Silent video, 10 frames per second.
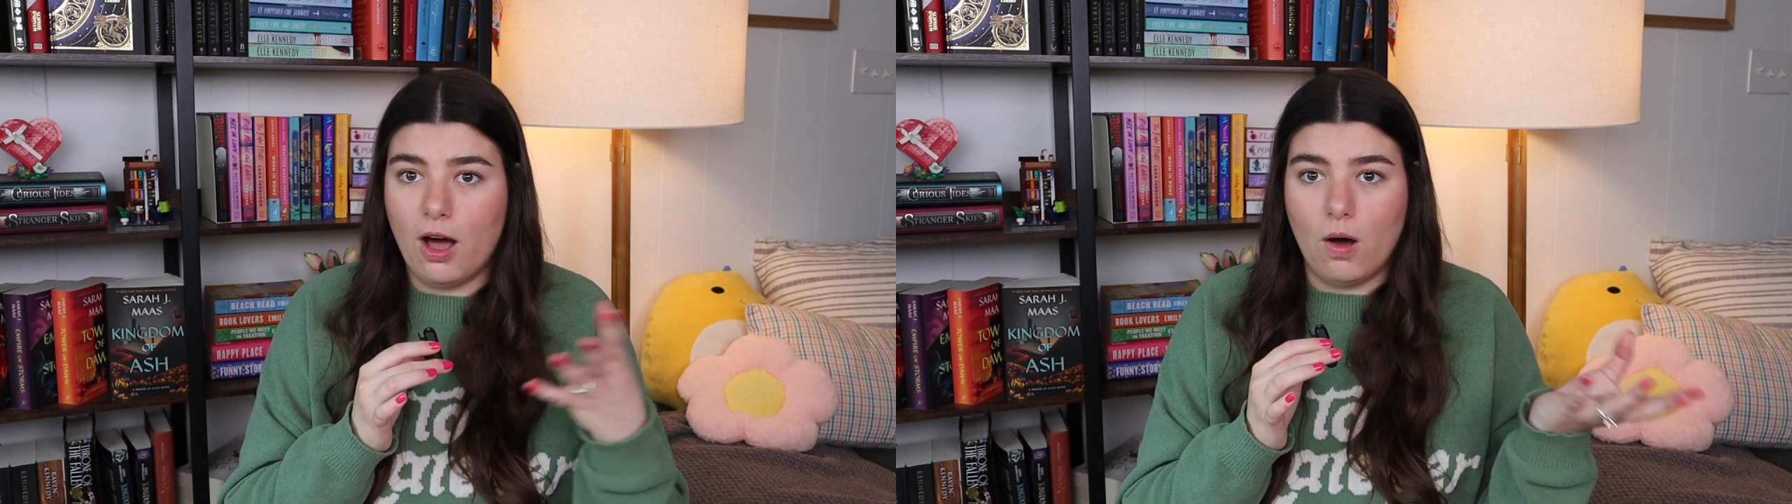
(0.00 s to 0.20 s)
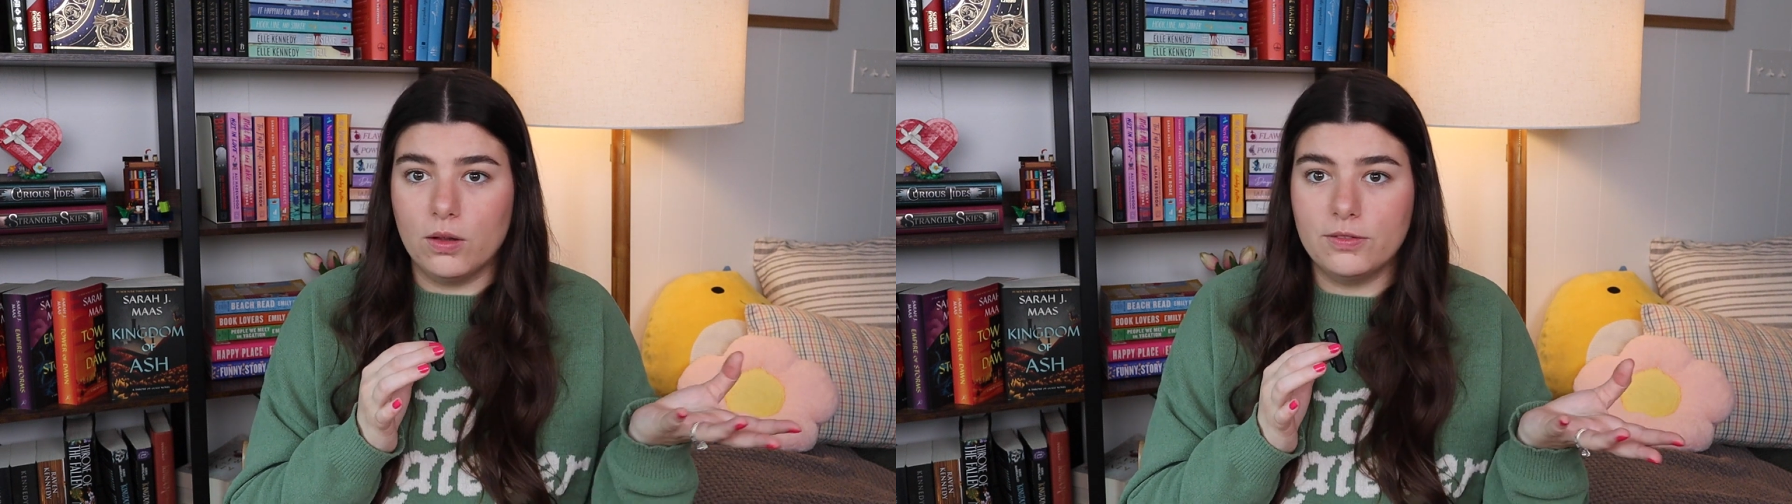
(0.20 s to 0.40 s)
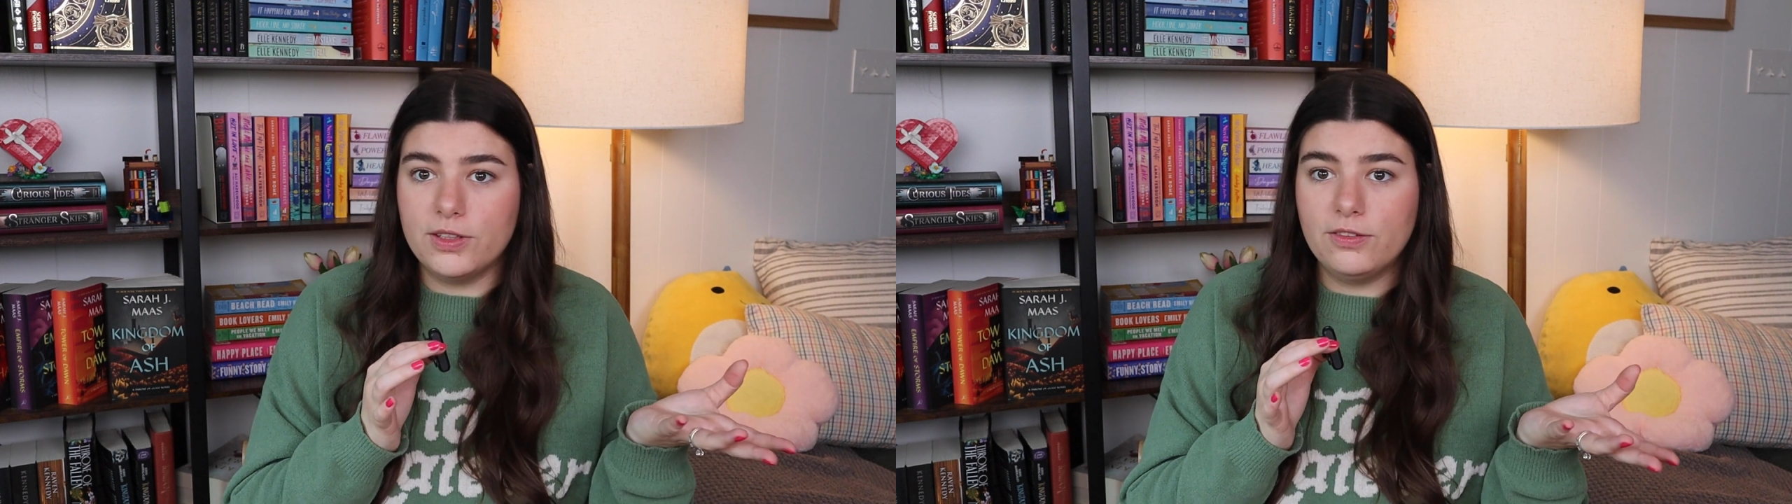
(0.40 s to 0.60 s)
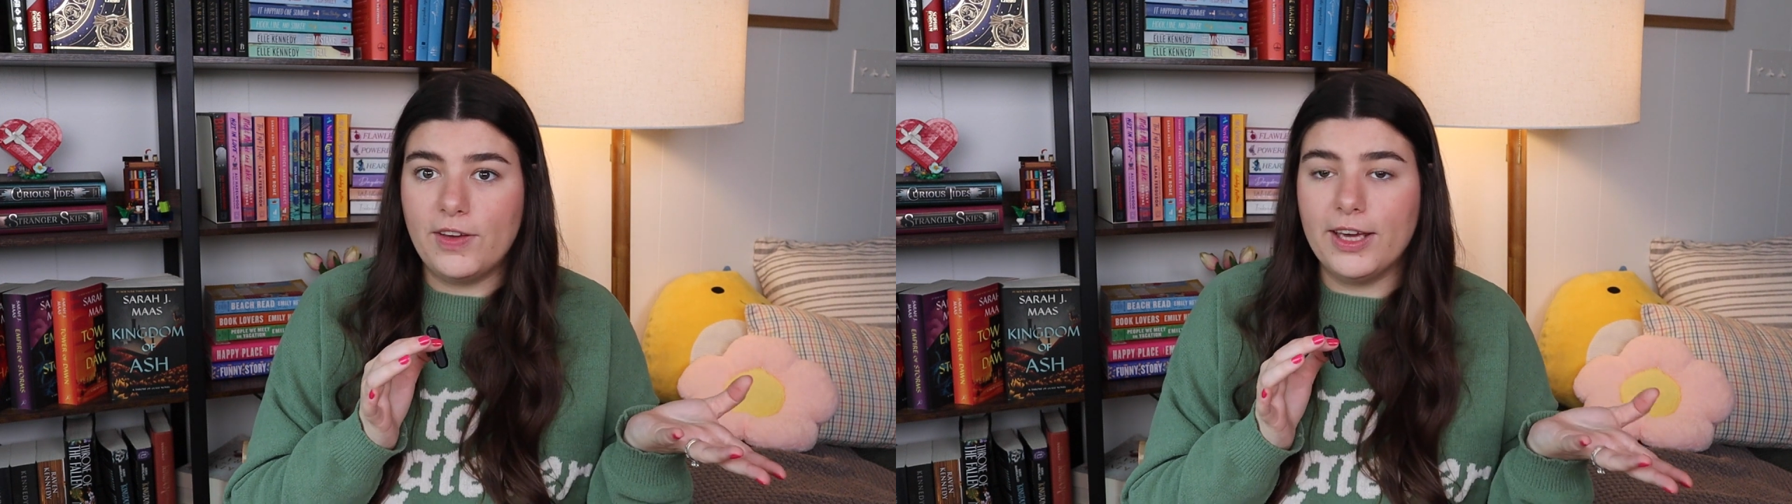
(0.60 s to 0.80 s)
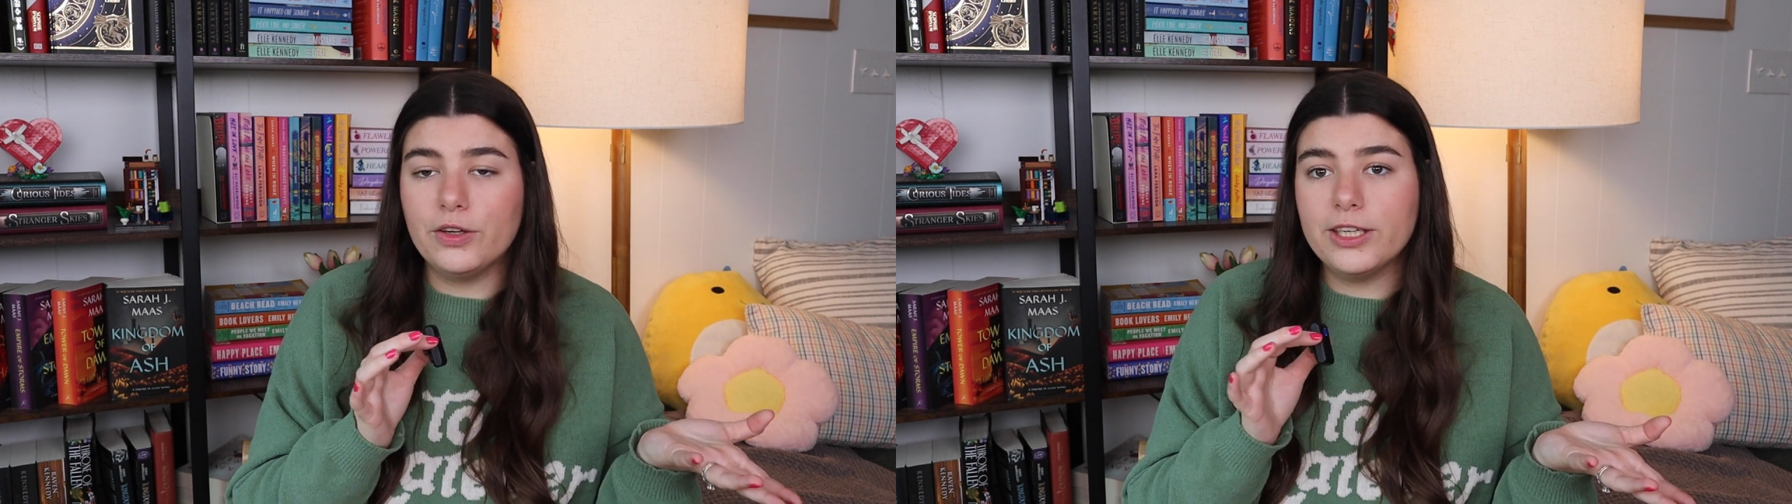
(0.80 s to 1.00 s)
all of the
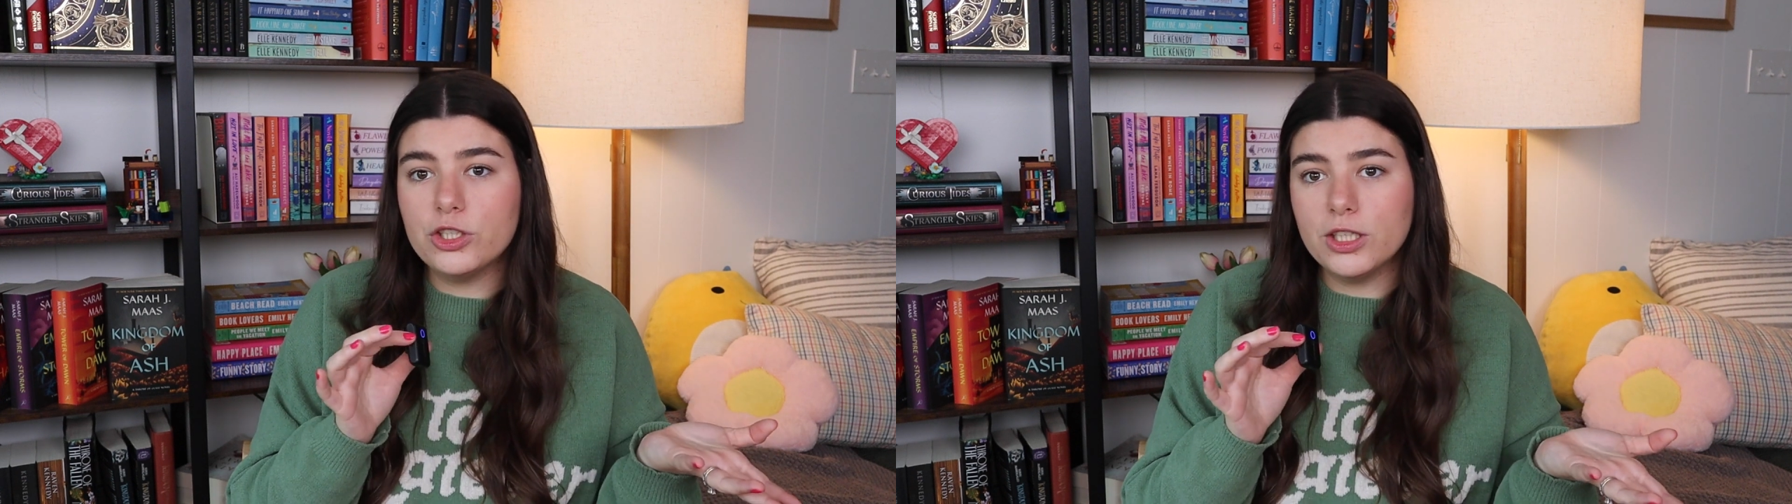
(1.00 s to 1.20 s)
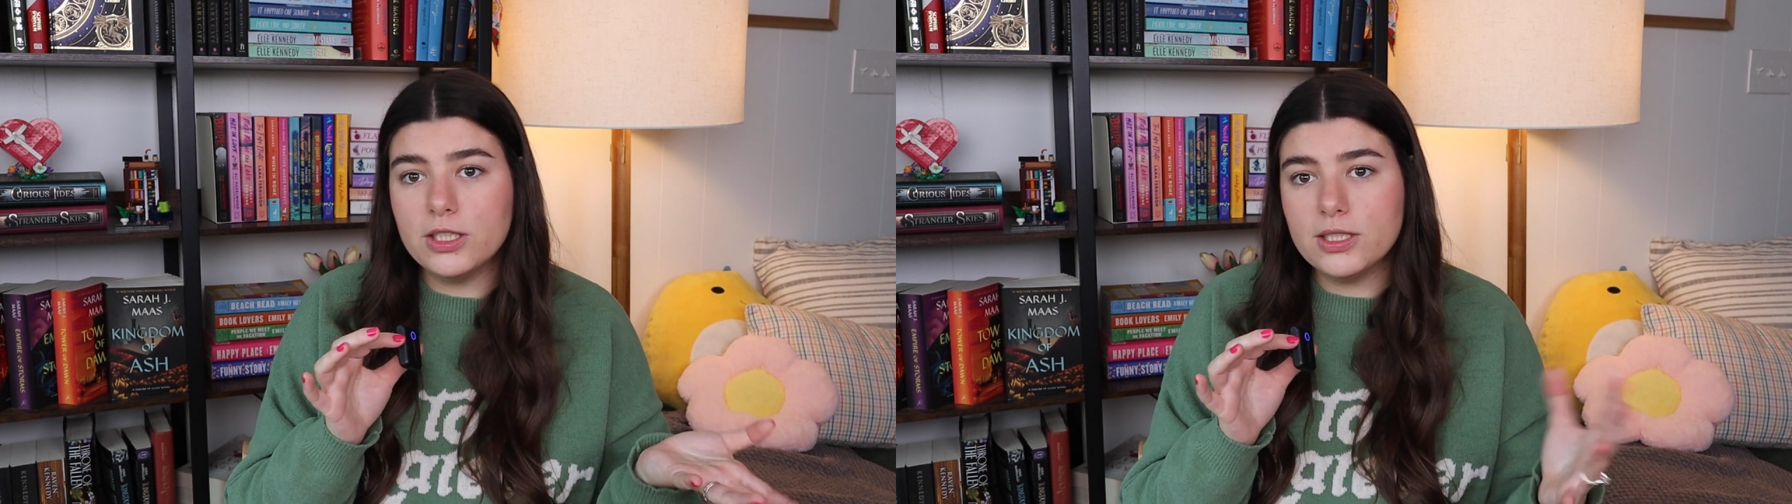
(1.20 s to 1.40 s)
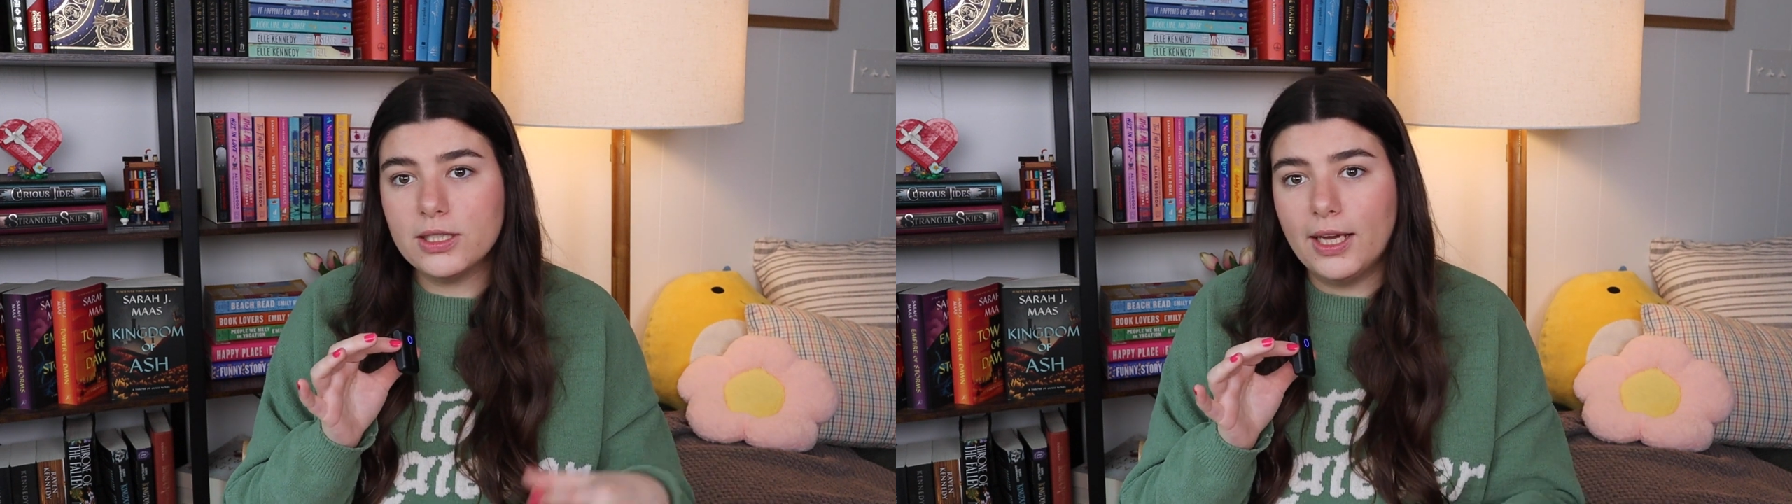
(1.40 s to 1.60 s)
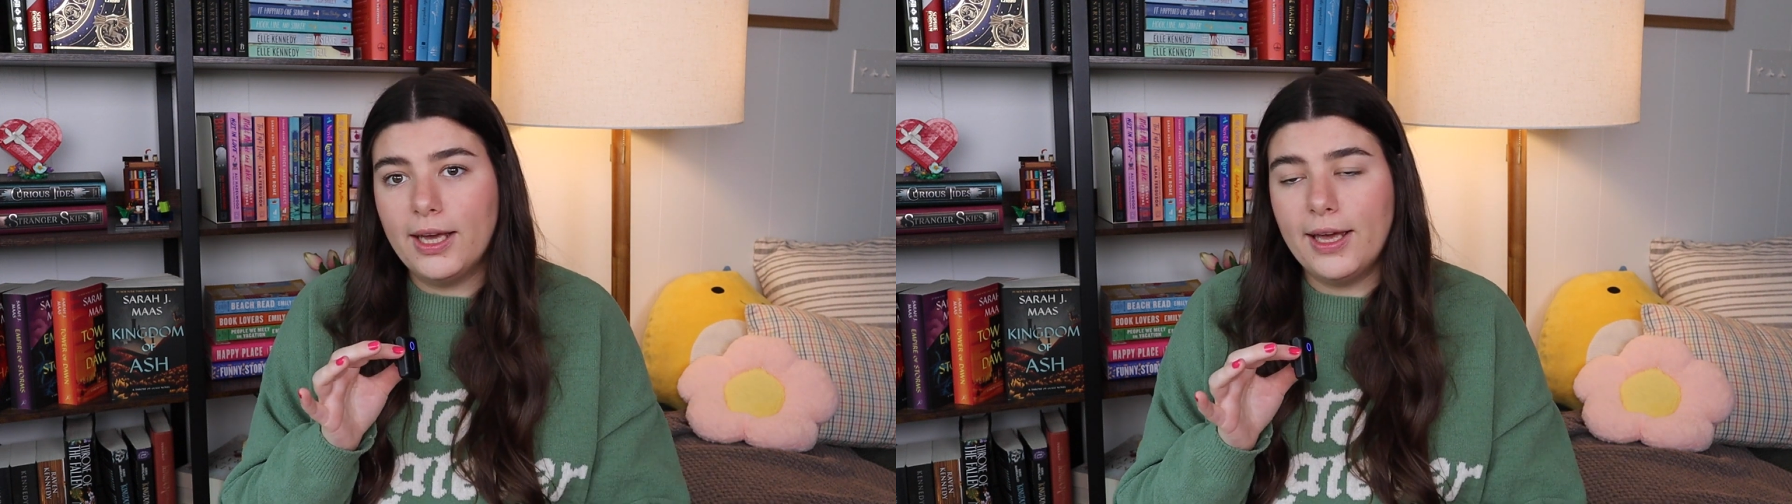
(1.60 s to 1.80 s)
fae creatures